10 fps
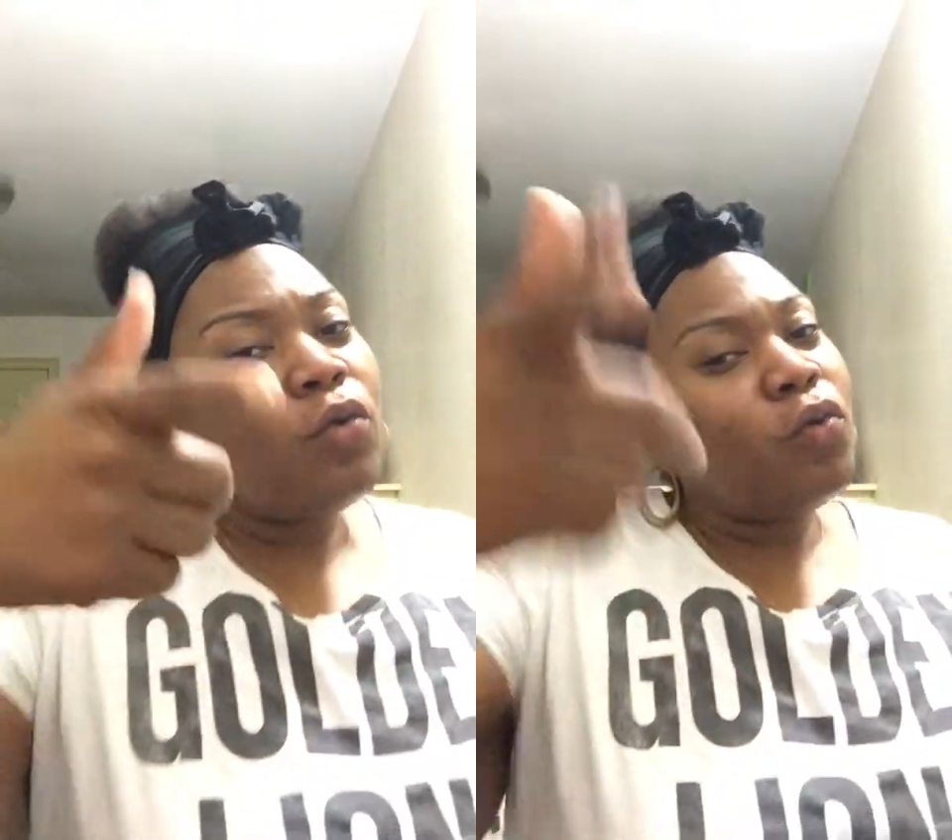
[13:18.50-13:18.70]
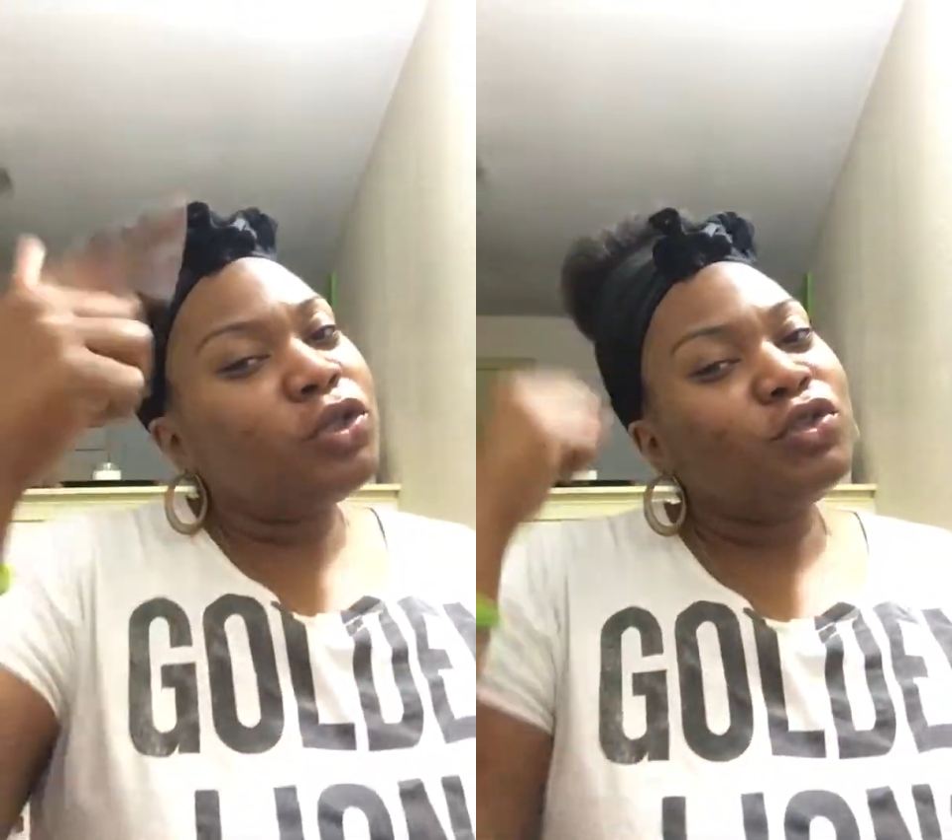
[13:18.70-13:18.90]

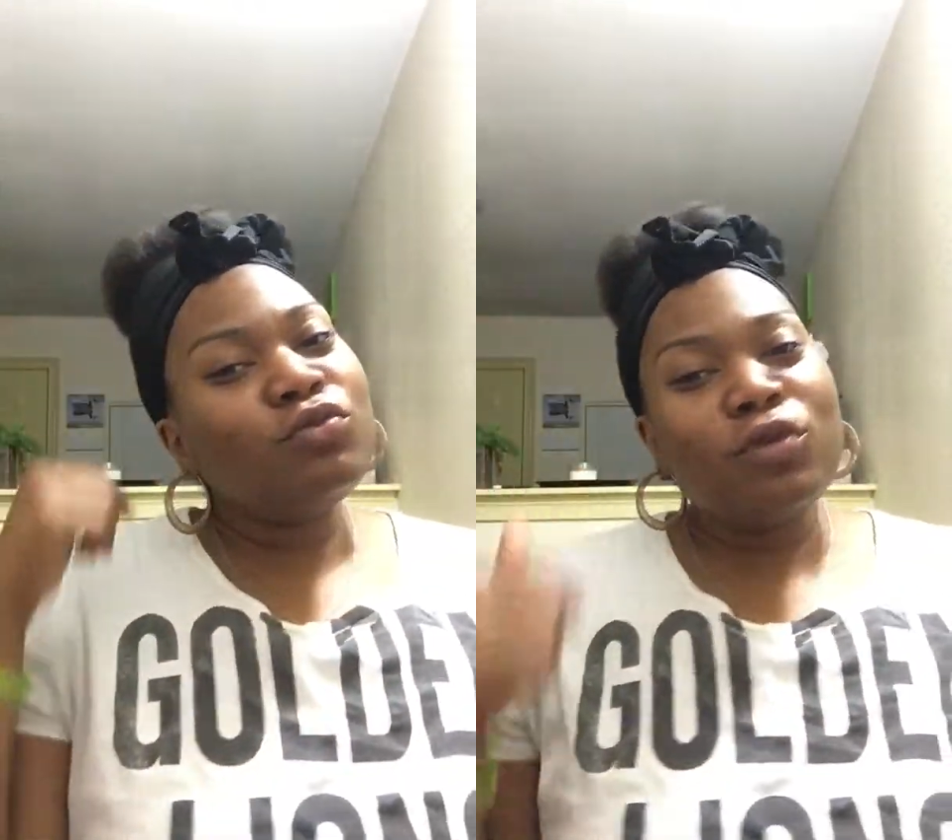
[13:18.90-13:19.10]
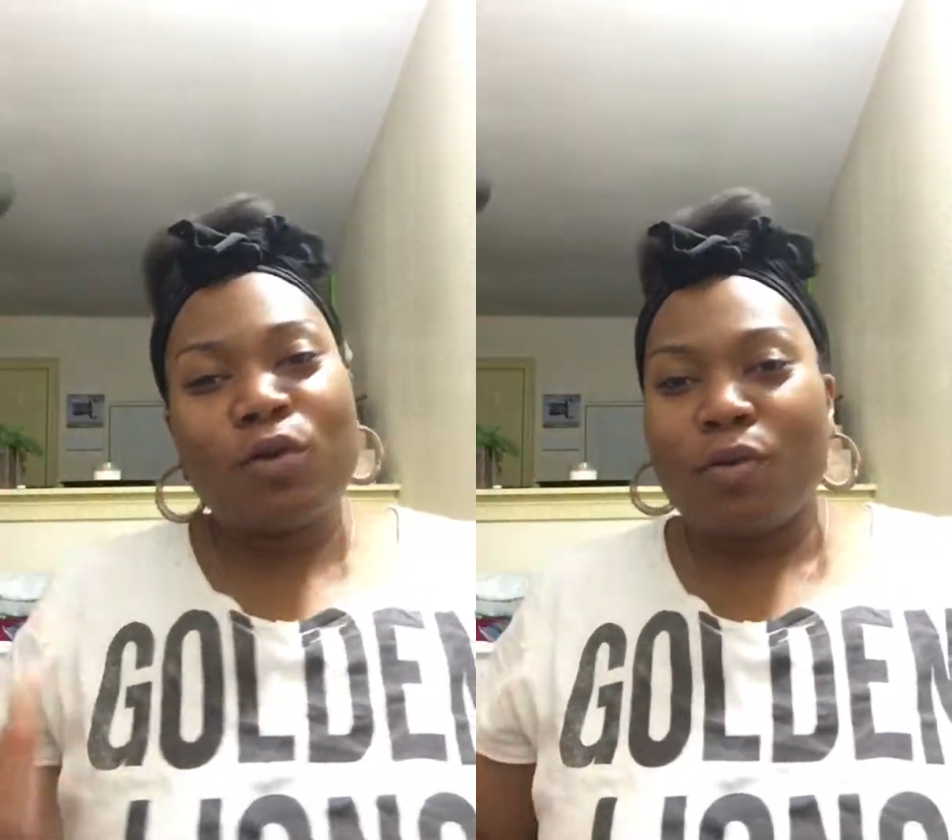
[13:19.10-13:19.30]
what you
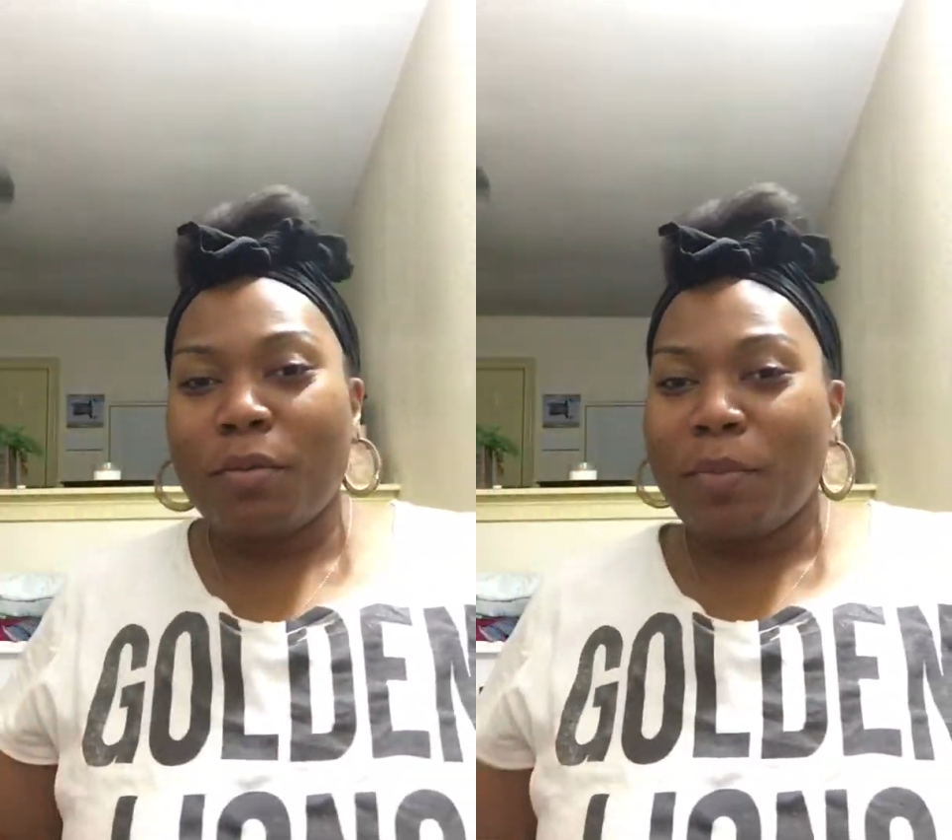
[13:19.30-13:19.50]
know